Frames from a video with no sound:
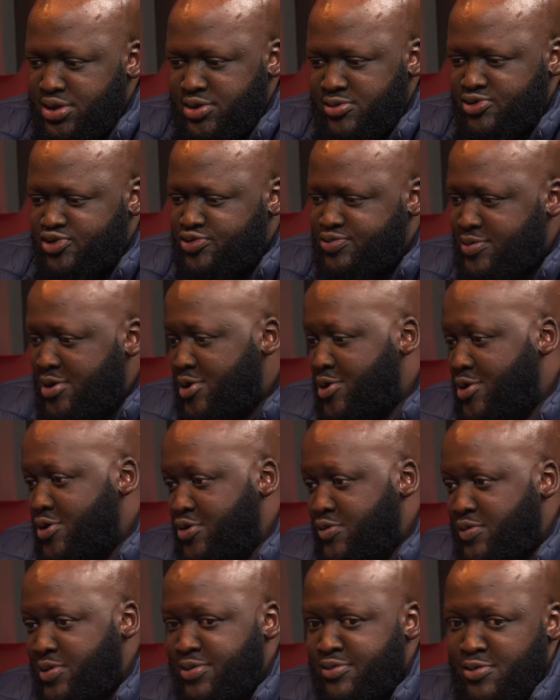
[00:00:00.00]
She was
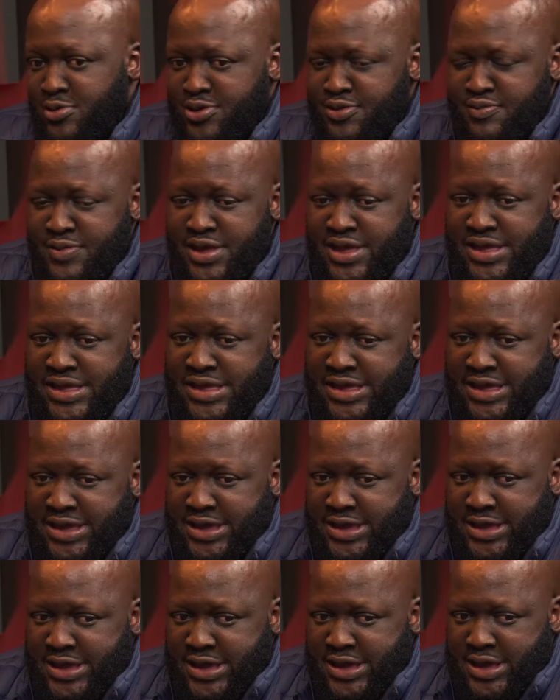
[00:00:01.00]
alone with me.
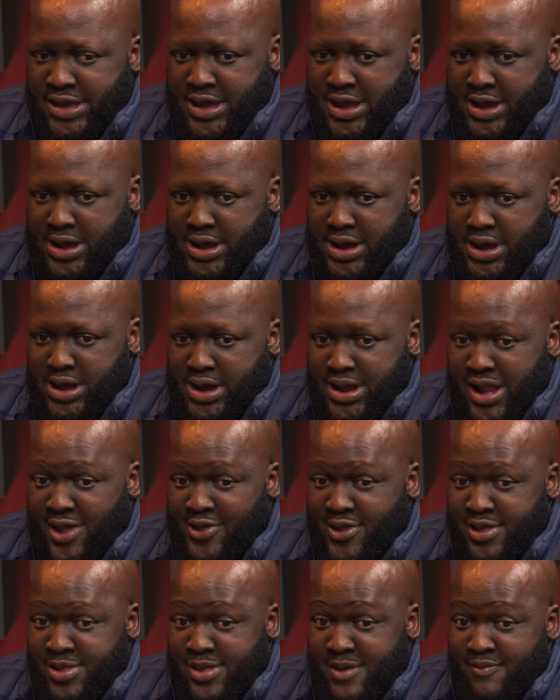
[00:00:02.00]
And I
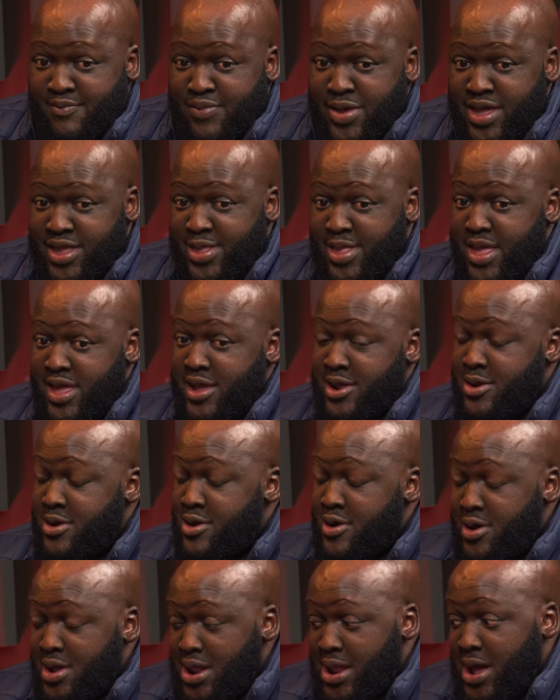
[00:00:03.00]
think the big thing in
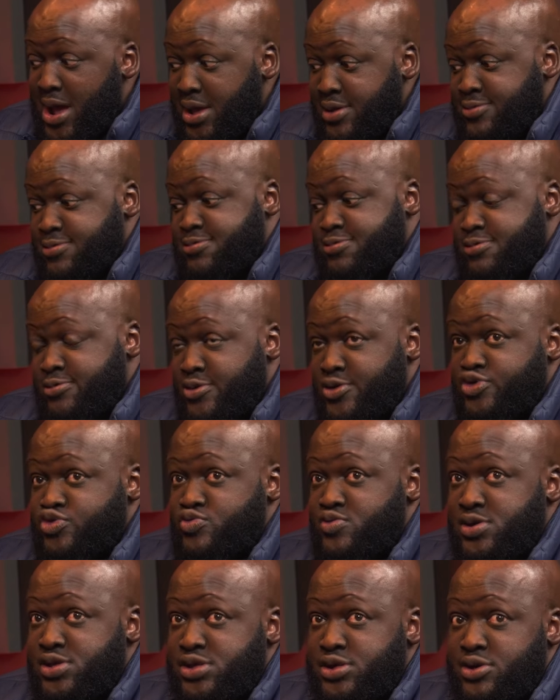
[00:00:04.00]
her life was
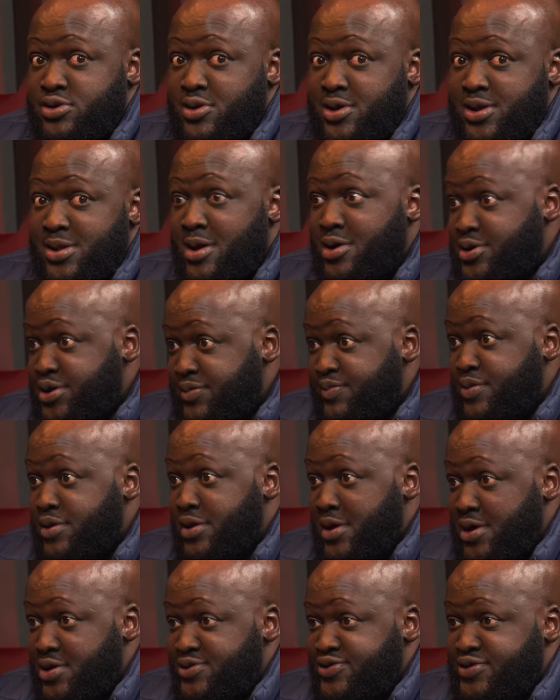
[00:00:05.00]
when she got an RDP
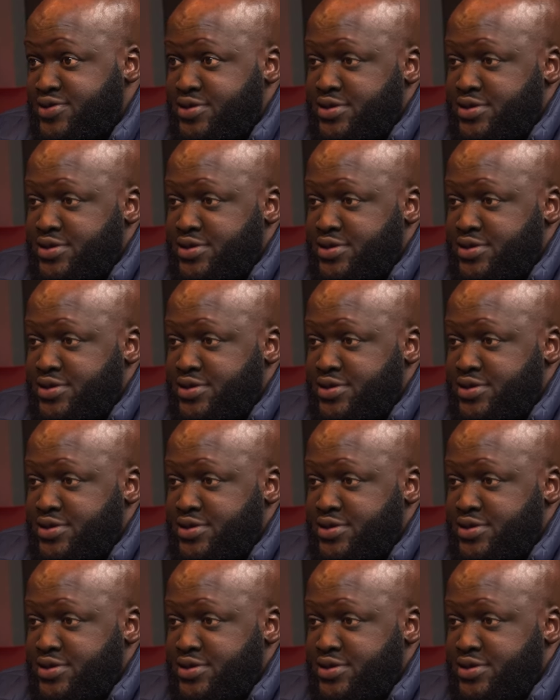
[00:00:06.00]
house.